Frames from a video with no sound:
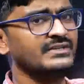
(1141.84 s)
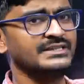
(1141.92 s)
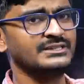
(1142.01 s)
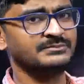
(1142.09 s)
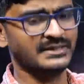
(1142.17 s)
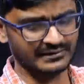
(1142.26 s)
in
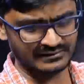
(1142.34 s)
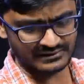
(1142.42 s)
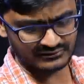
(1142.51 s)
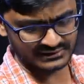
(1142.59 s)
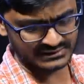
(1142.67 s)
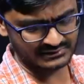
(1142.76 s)
this
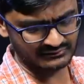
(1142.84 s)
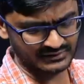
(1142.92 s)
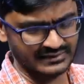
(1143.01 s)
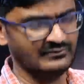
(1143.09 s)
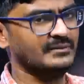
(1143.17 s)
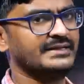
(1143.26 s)
particular question,
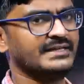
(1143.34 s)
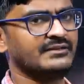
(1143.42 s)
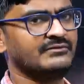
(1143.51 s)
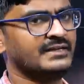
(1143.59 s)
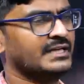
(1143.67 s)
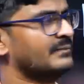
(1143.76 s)
we will be
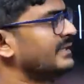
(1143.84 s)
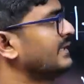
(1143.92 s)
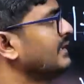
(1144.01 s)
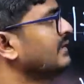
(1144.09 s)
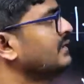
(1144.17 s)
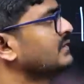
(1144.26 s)
taking
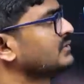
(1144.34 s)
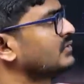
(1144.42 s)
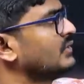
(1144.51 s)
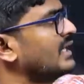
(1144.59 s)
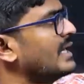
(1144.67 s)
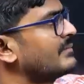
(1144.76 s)
fundamental.
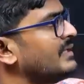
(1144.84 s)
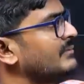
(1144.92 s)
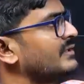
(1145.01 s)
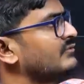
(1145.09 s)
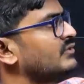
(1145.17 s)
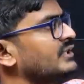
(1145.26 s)
So lambda
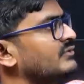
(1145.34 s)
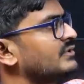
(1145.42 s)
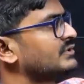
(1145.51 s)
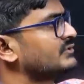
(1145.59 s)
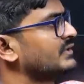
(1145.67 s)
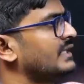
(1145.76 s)
by 4
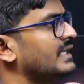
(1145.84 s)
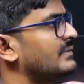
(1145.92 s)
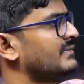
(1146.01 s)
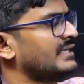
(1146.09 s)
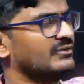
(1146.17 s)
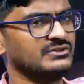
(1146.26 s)
equals to L,
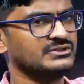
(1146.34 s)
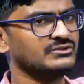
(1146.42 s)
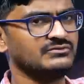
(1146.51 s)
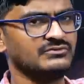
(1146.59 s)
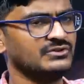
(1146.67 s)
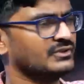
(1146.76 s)
lambda equals
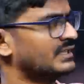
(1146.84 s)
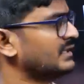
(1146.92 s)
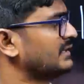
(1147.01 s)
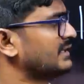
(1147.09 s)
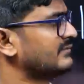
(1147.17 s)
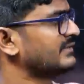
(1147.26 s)
to
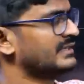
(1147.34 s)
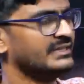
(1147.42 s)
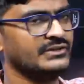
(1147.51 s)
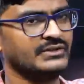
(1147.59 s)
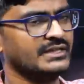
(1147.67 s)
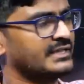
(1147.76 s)
4L, that figure
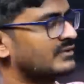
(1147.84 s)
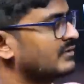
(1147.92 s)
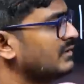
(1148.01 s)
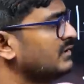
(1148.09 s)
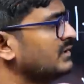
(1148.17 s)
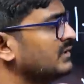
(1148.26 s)
you can
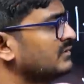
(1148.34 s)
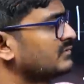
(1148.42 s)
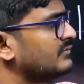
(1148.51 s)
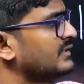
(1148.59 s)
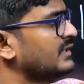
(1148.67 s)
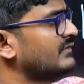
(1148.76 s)
draw.
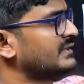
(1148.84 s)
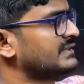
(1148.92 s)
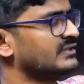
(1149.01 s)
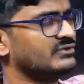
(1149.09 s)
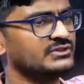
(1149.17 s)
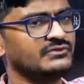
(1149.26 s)
So
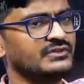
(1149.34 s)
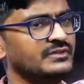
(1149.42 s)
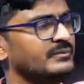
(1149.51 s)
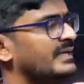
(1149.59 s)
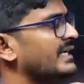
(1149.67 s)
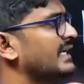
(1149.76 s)
frequency equals to
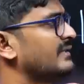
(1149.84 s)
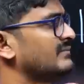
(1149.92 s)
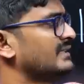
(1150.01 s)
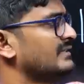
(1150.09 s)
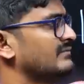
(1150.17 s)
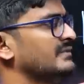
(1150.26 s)
V by
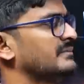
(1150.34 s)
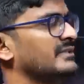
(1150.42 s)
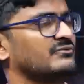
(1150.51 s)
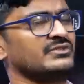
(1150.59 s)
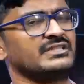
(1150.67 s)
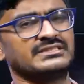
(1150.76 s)
lambda, V
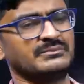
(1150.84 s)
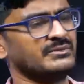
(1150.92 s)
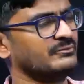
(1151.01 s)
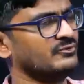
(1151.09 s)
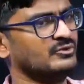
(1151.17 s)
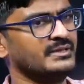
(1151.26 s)
by 4L. Some
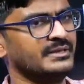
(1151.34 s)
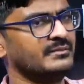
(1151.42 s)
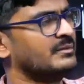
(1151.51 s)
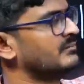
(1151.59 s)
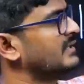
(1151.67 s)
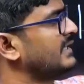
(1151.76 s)
people will be
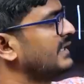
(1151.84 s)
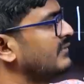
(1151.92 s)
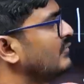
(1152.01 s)
remembering it,